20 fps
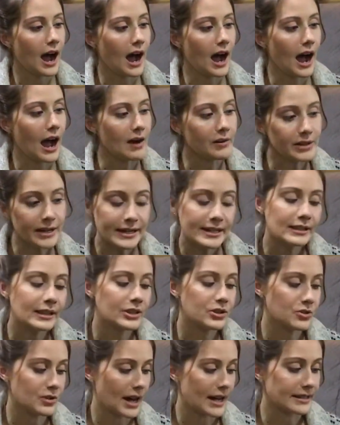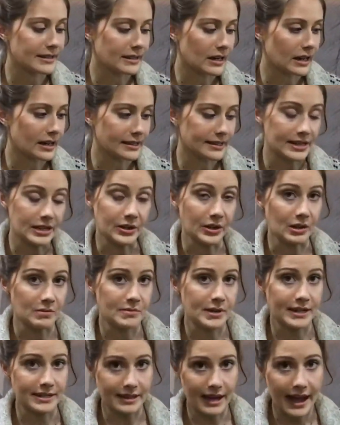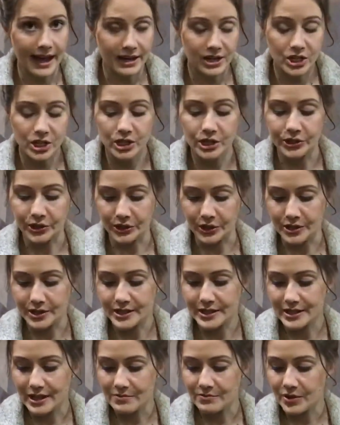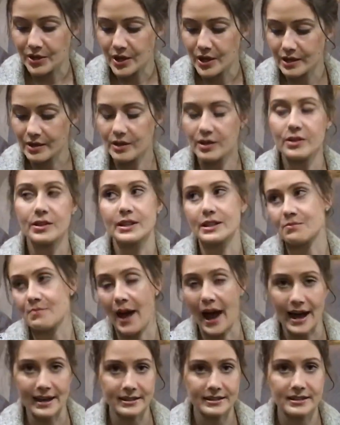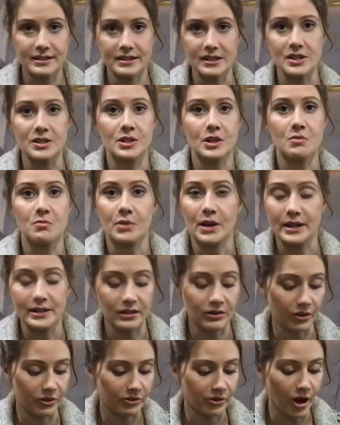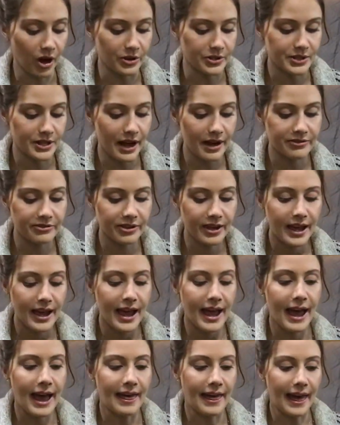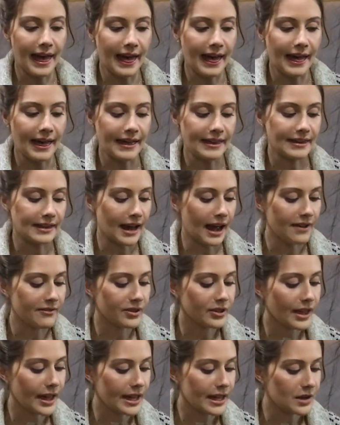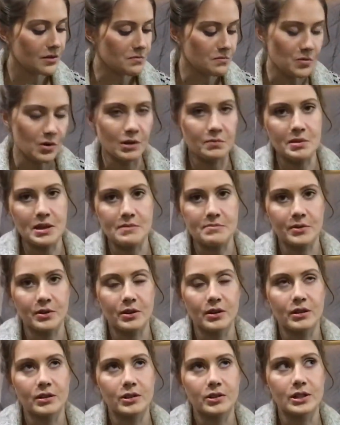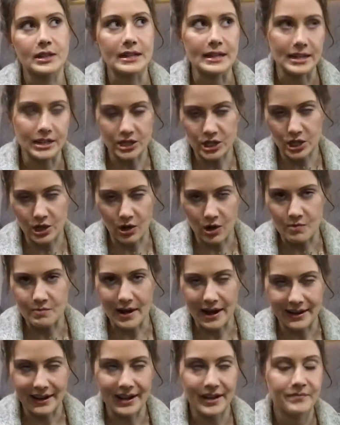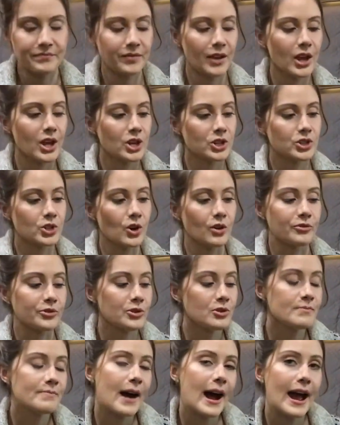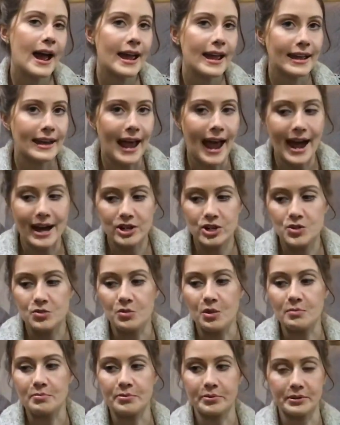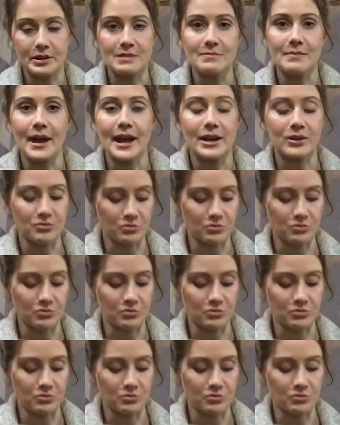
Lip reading: I need to let you guys in on a secret because I actually learned something this past season when I did the fall stuff, and I feel like more people need to know about it. So if you buy an actual pre-made